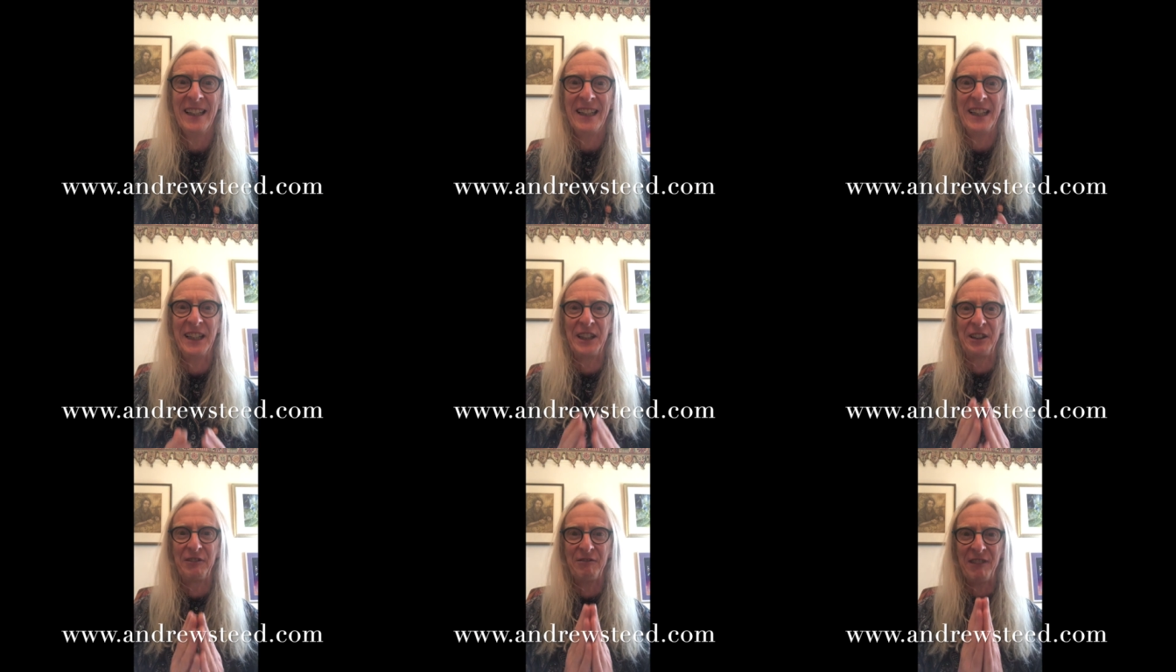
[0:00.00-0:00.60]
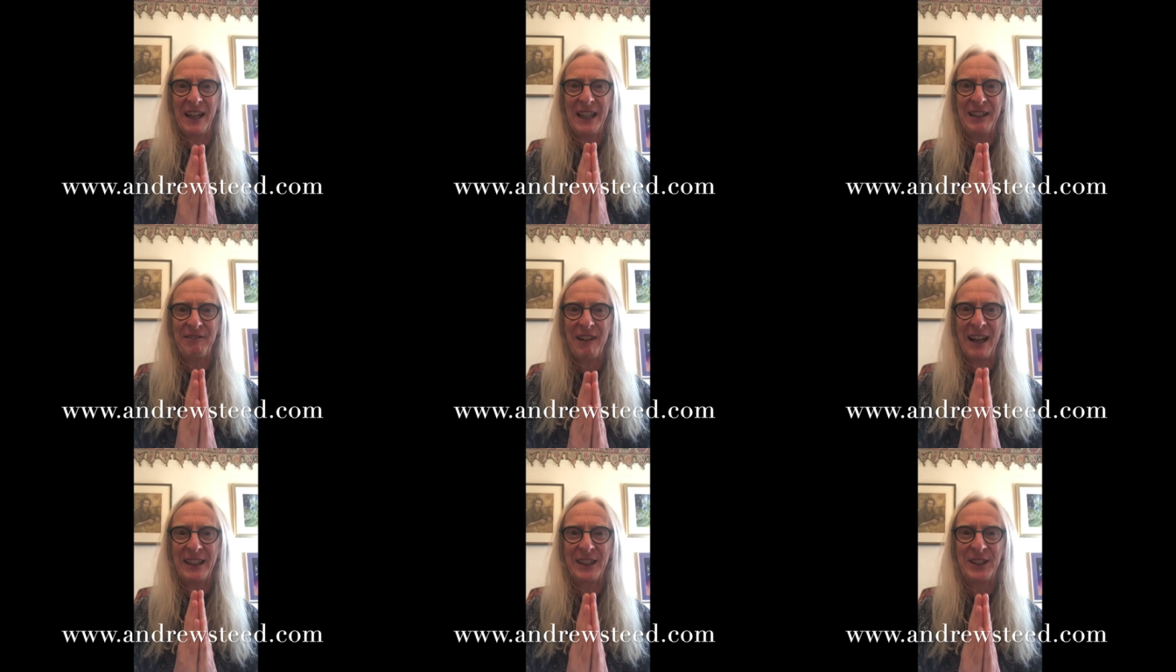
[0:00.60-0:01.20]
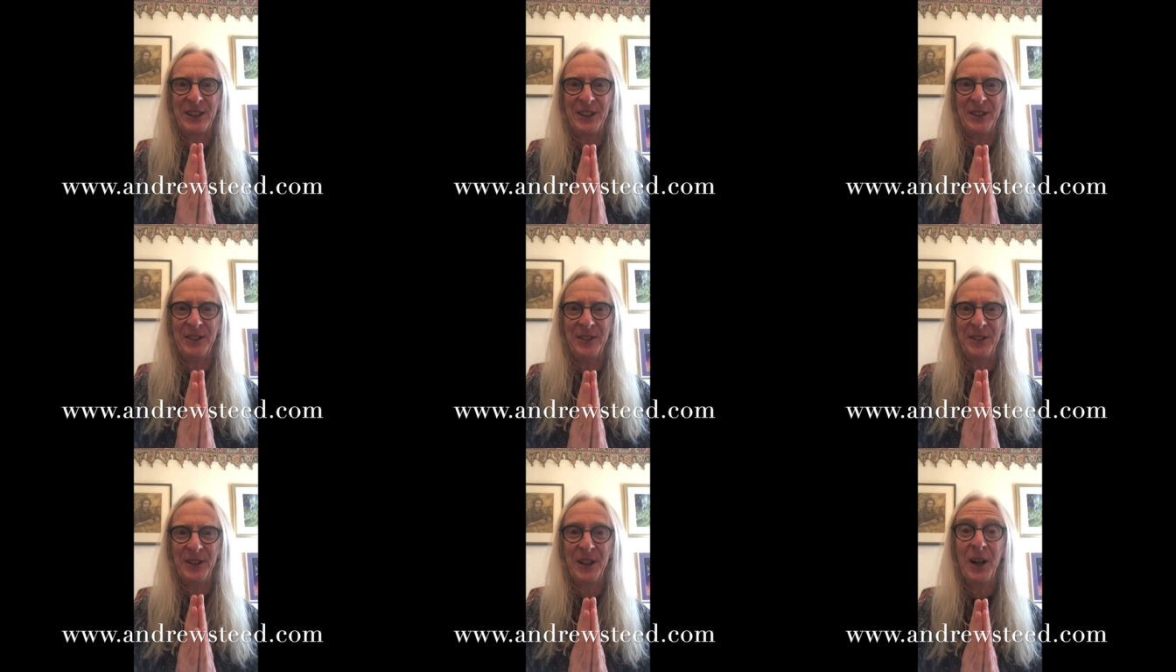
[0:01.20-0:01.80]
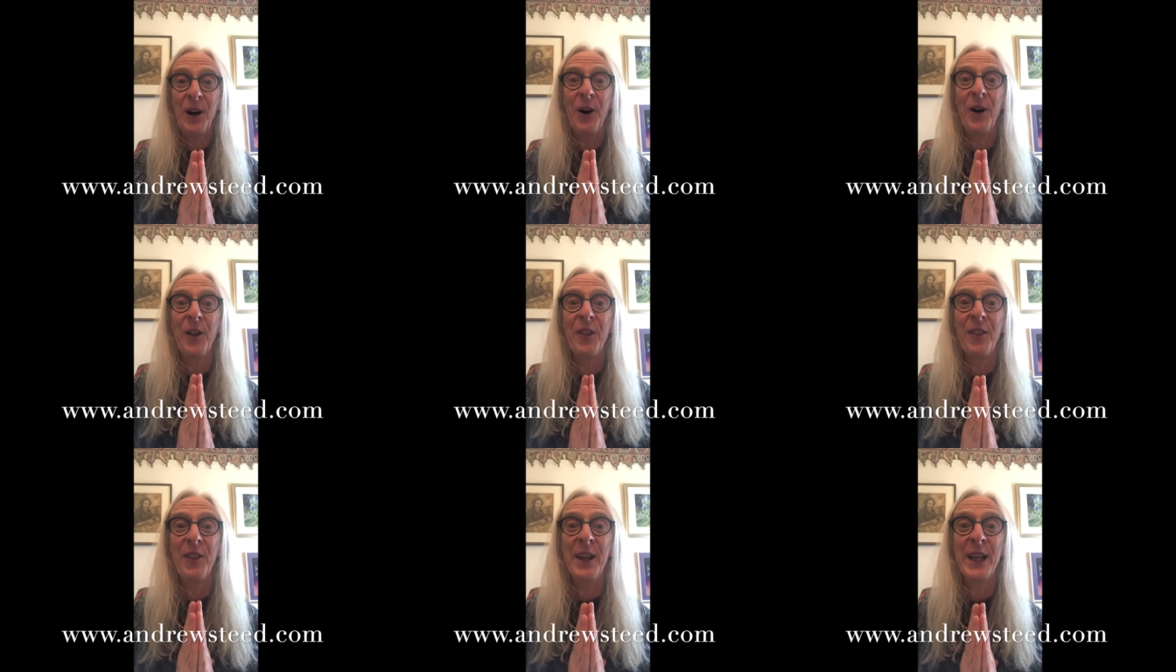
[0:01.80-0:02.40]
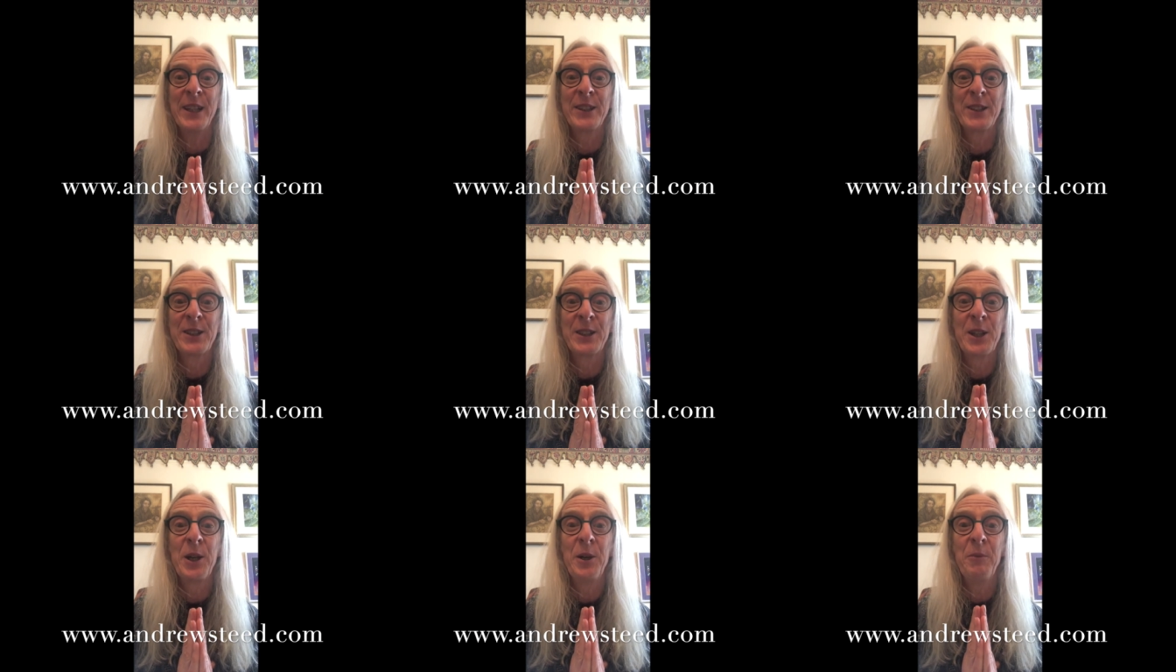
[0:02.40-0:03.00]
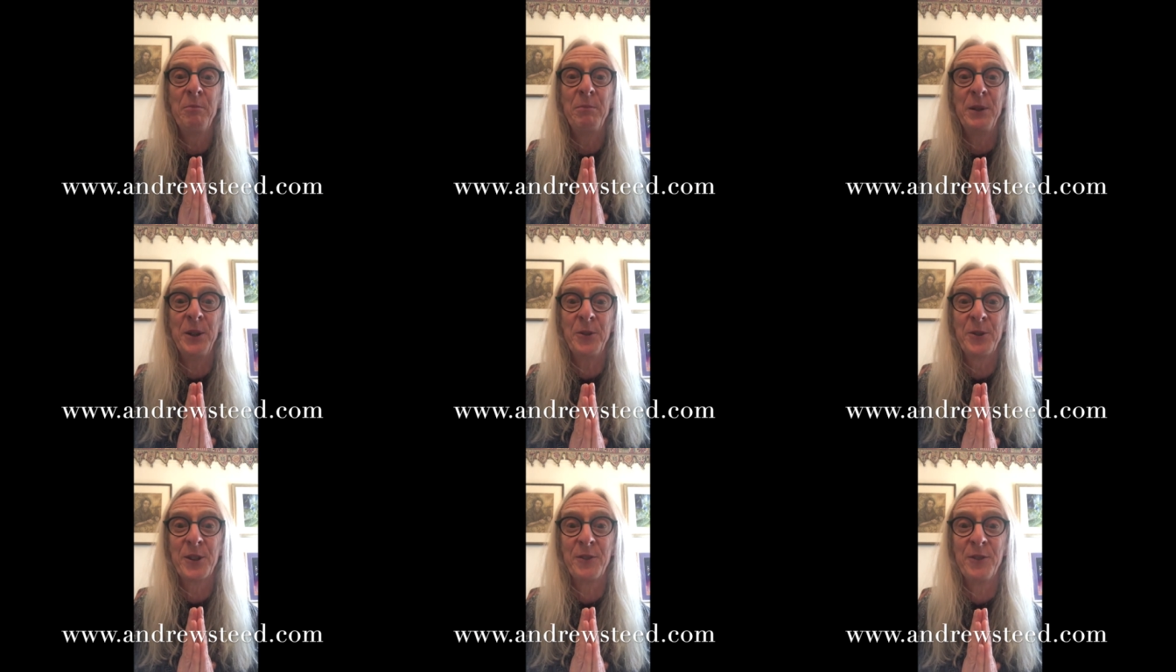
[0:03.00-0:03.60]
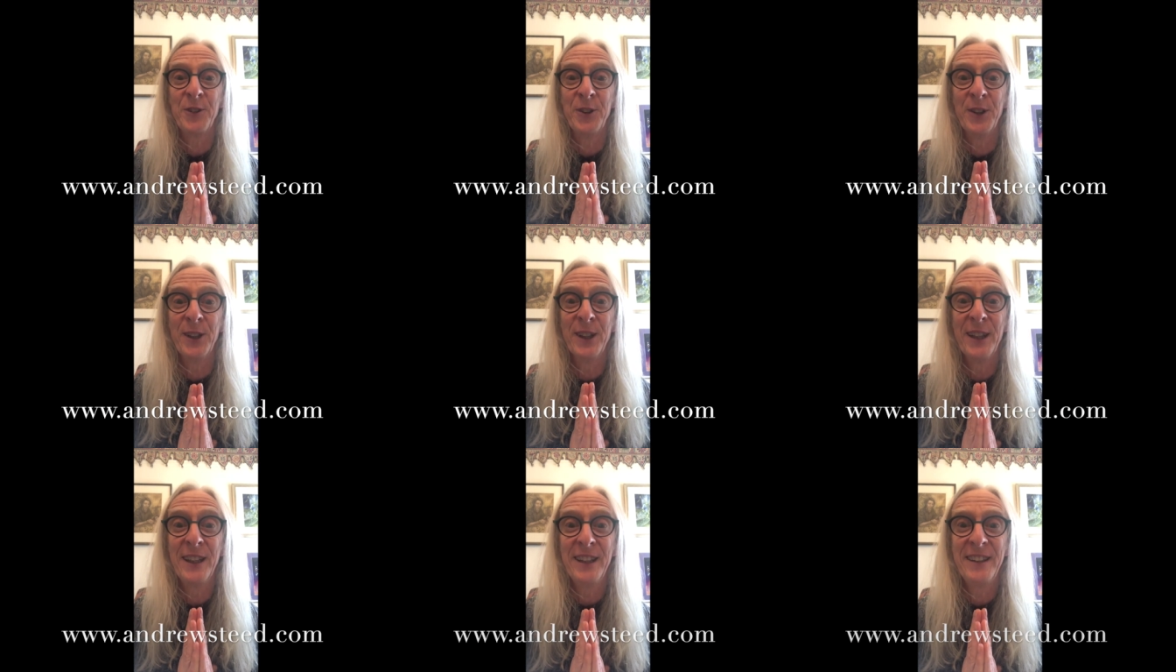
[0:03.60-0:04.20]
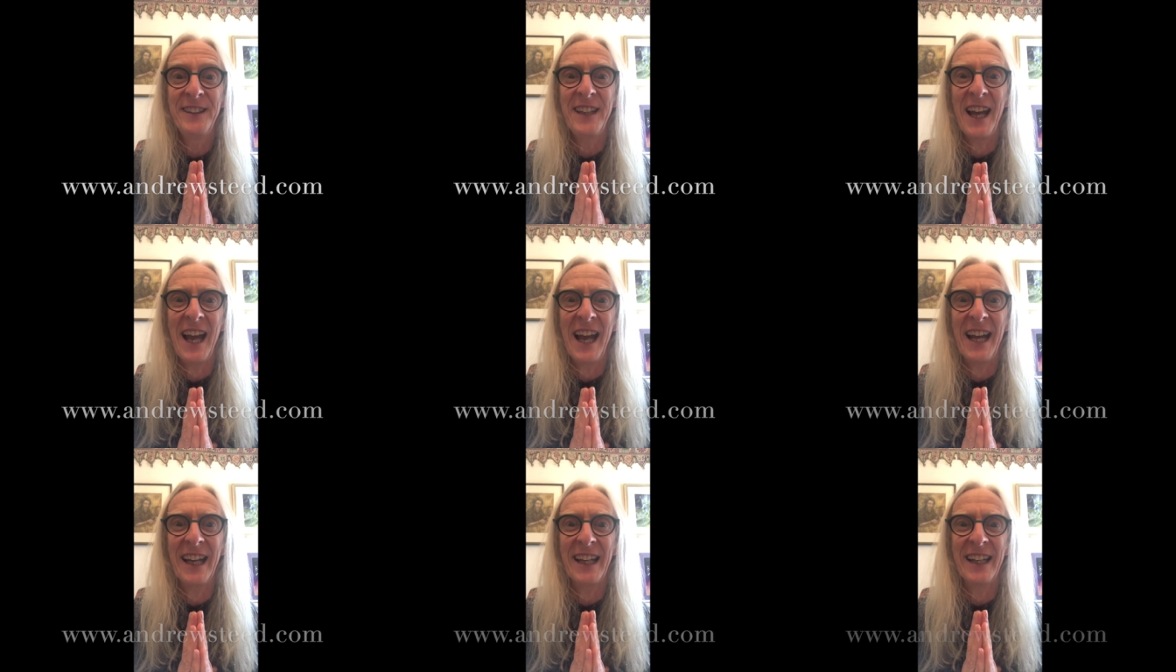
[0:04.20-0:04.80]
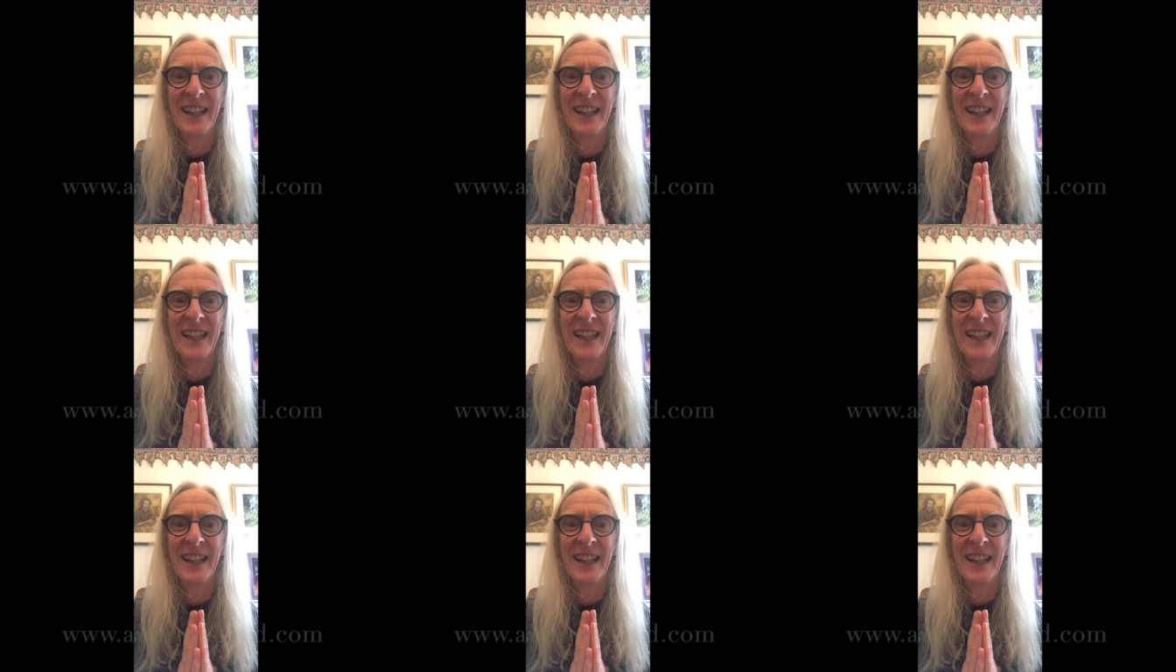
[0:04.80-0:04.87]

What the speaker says: in great gratitude on this beautiful day.